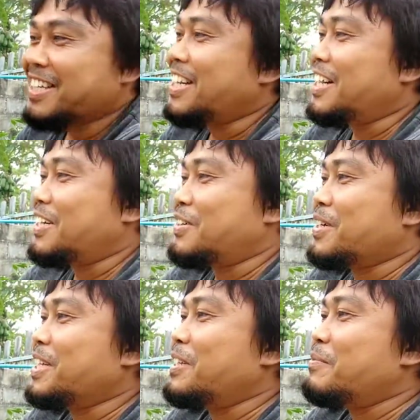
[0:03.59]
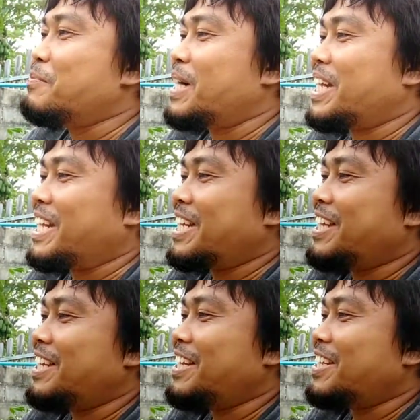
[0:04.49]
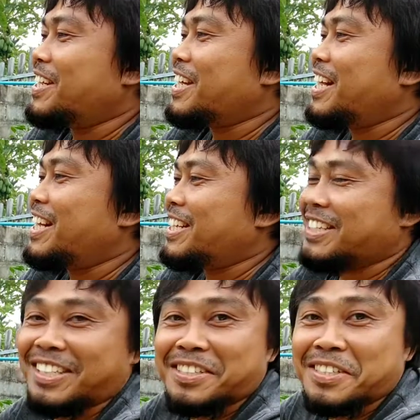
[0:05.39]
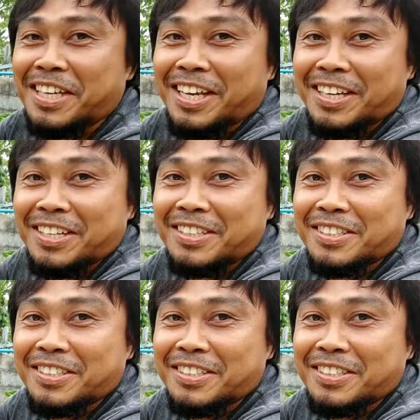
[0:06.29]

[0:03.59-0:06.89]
our running buddy in the garden is here,